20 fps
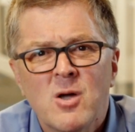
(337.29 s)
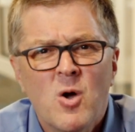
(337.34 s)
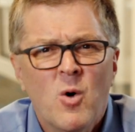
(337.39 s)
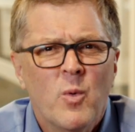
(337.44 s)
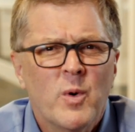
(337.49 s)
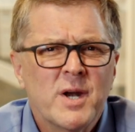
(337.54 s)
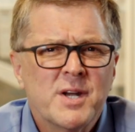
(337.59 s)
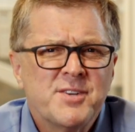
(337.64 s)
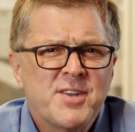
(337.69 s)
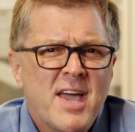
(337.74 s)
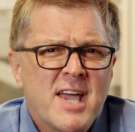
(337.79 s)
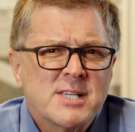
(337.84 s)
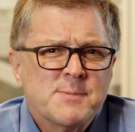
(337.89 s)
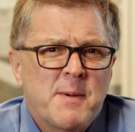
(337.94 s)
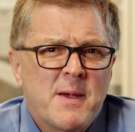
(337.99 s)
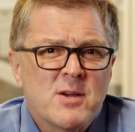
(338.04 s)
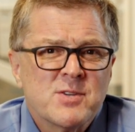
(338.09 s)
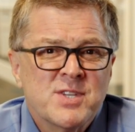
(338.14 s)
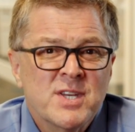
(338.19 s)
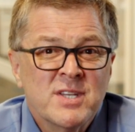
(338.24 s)
When a
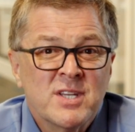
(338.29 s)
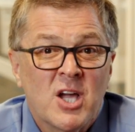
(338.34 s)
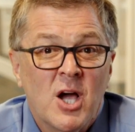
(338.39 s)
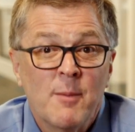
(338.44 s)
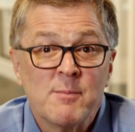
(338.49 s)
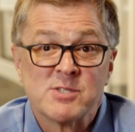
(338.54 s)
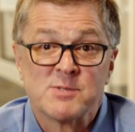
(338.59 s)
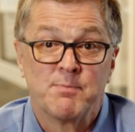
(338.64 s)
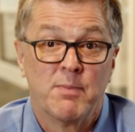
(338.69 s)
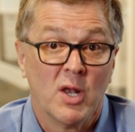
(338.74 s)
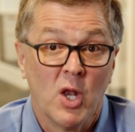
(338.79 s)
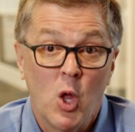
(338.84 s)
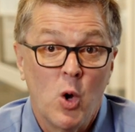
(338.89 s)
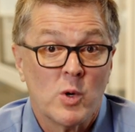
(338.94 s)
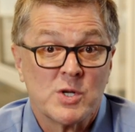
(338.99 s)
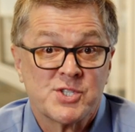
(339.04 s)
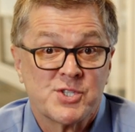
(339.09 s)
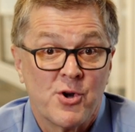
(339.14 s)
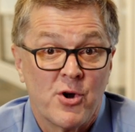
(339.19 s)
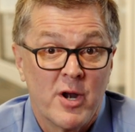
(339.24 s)
taxpayer's income is below
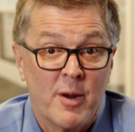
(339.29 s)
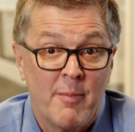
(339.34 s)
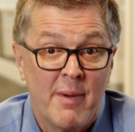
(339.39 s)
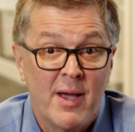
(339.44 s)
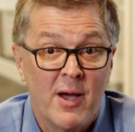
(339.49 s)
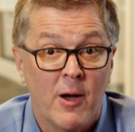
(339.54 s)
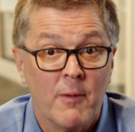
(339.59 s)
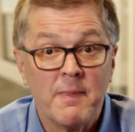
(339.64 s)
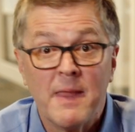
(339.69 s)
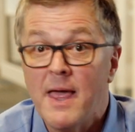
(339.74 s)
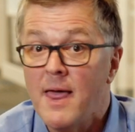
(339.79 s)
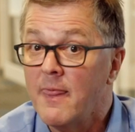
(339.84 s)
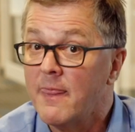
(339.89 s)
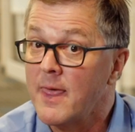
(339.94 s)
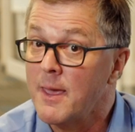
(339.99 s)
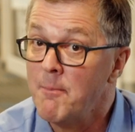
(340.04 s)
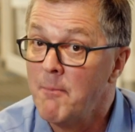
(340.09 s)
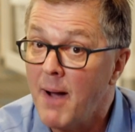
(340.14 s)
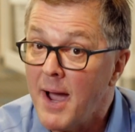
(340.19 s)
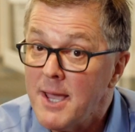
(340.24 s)
a certain amount,
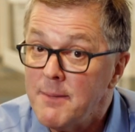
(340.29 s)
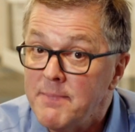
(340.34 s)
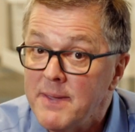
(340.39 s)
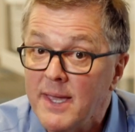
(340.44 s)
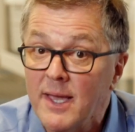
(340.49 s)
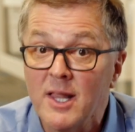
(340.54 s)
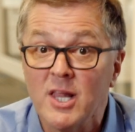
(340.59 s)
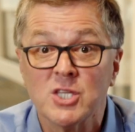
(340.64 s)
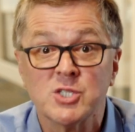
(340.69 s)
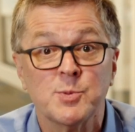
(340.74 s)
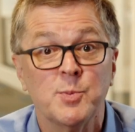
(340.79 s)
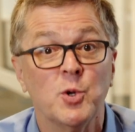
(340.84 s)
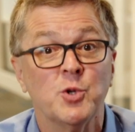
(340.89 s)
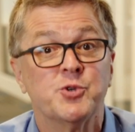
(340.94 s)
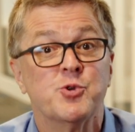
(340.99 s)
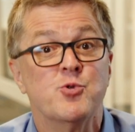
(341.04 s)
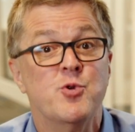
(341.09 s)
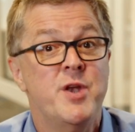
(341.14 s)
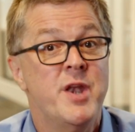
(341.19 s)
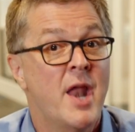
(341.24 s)
they might be eligible
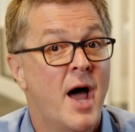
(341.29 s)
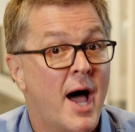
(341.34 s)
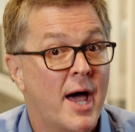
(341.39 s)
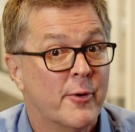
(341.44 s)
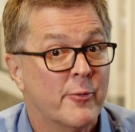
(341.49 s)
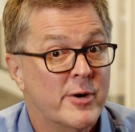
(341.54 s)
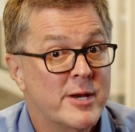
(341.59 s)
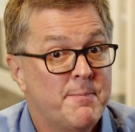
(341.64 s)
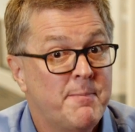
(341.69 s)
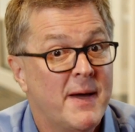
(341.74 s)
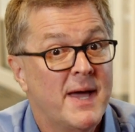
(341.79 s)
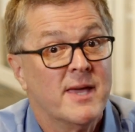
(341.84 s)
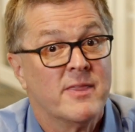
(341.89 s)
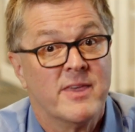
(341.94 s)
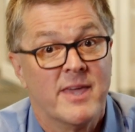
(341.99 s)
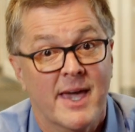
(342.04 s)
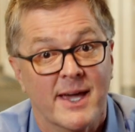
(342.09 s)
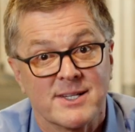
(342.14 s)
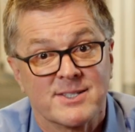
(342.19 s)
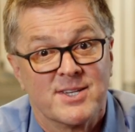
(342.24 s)
to not repay
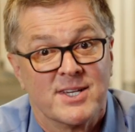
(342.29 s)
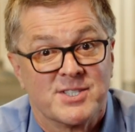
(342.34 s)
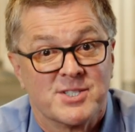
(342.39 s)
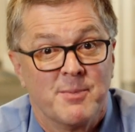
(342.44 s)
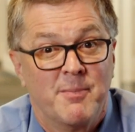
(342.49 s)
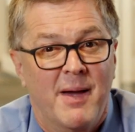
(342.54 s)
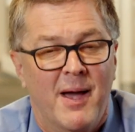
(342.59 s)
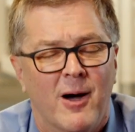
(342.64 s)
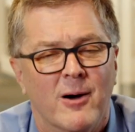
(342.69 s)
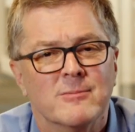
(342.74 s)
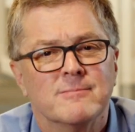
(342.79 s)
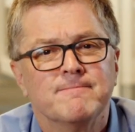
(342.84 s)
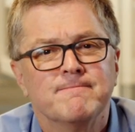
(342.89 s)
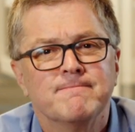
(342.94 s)
the excess amount.